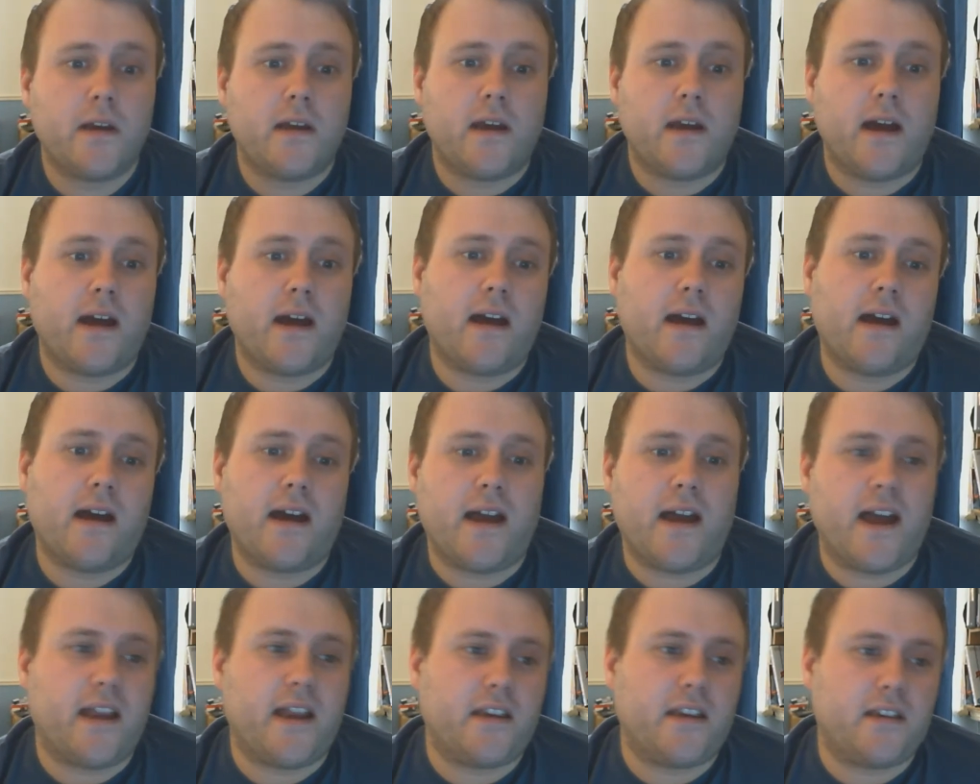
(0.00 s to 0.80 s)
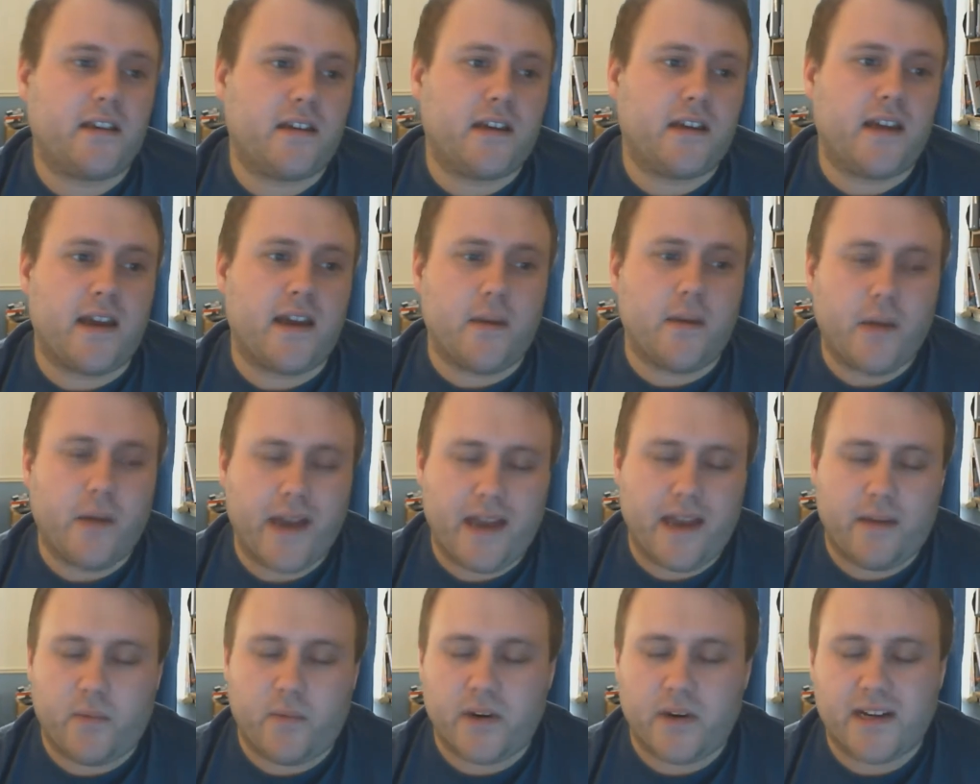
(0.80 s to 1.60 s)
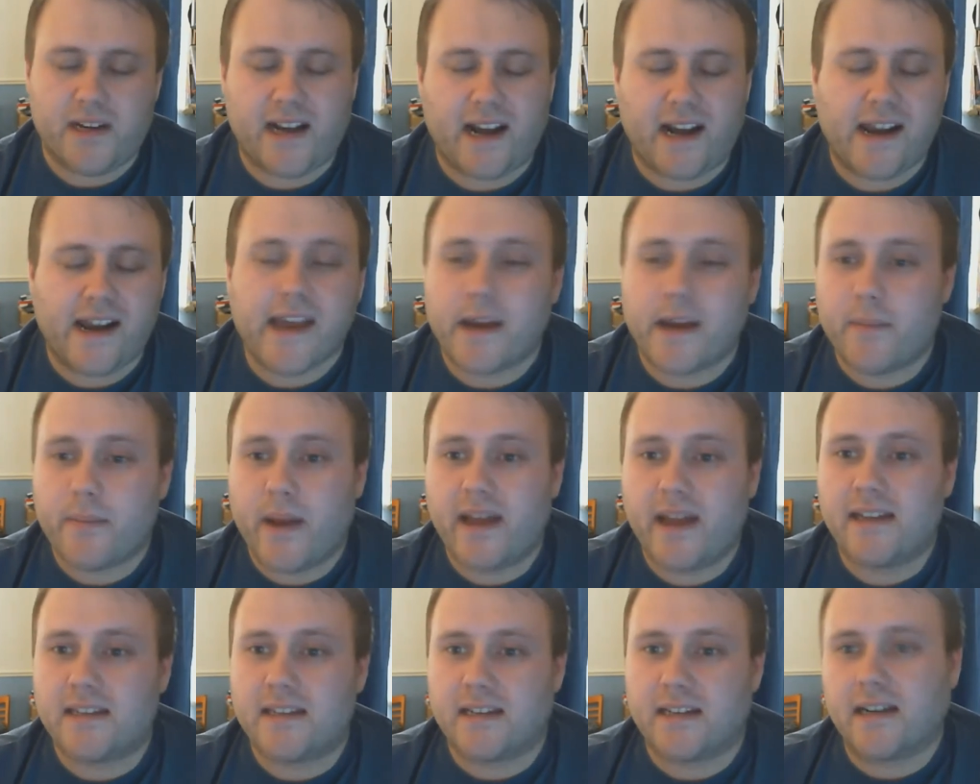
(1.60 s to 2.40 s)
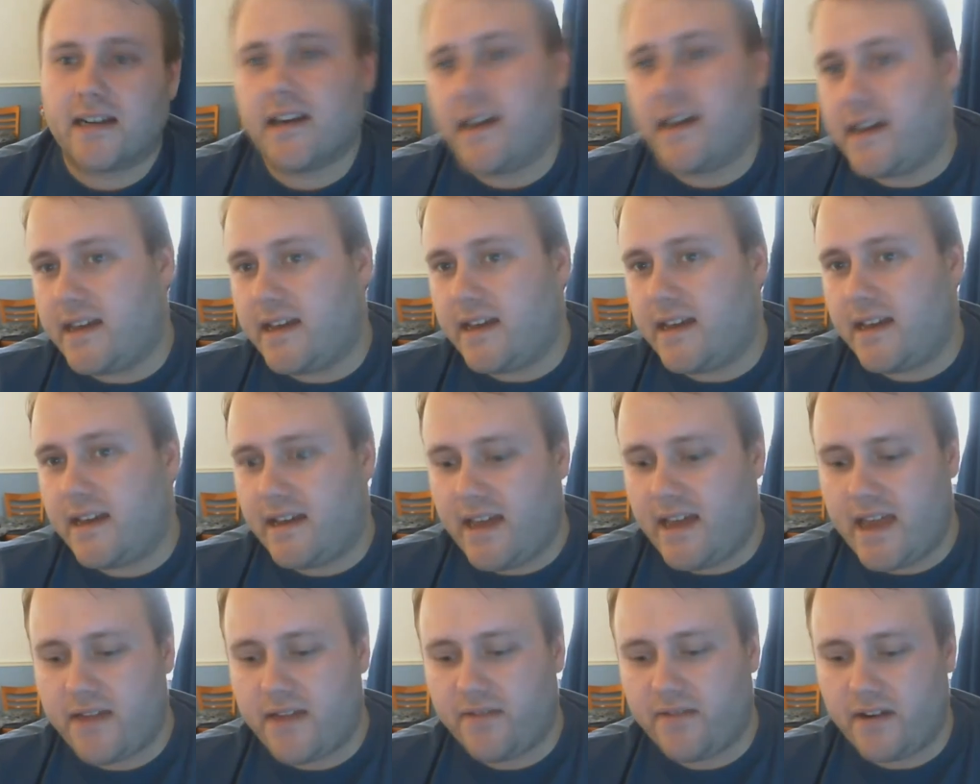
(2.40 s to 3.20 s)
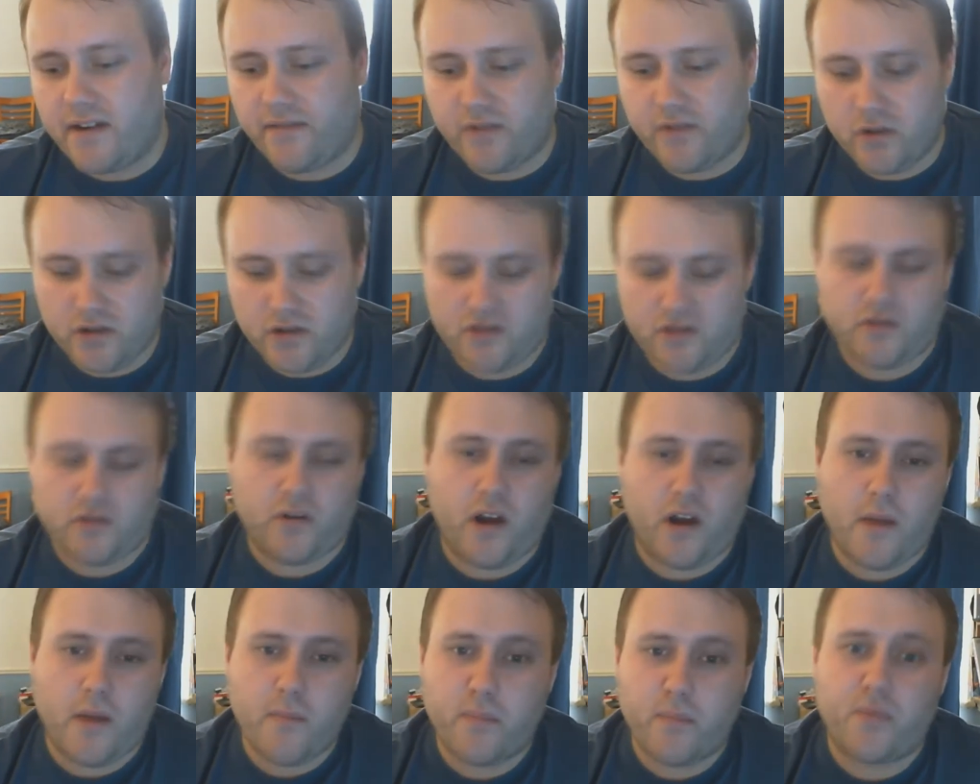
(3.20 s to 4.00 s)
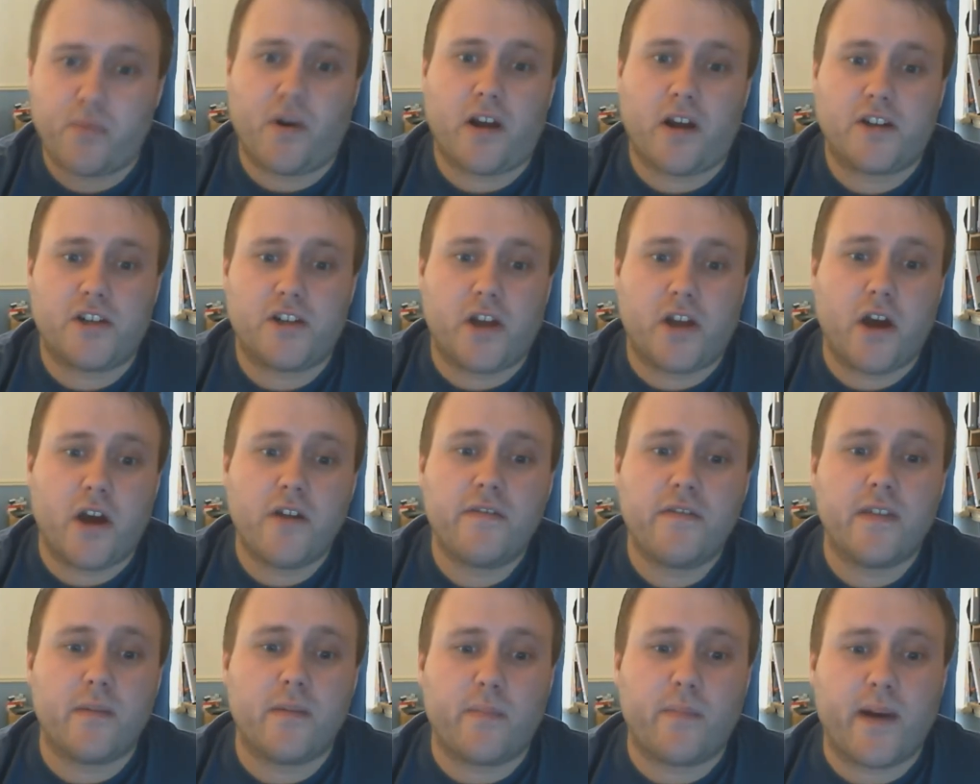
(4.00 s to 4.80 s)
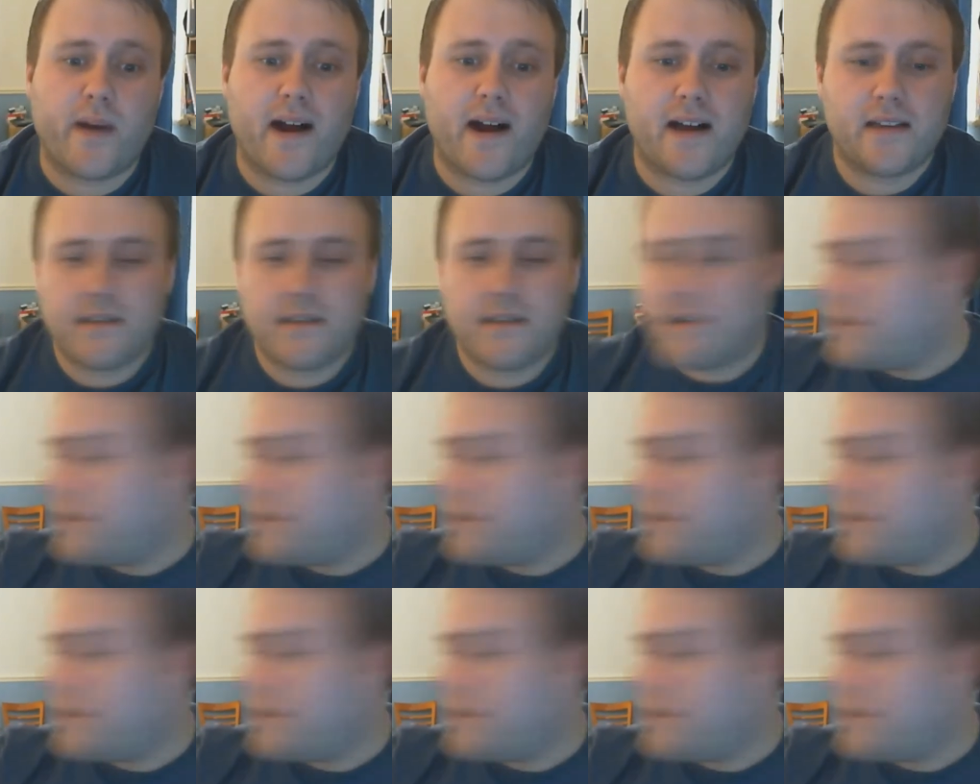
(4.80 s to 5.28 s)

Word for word: uh, and it it would click basically even if you just sort of like brushed over the button.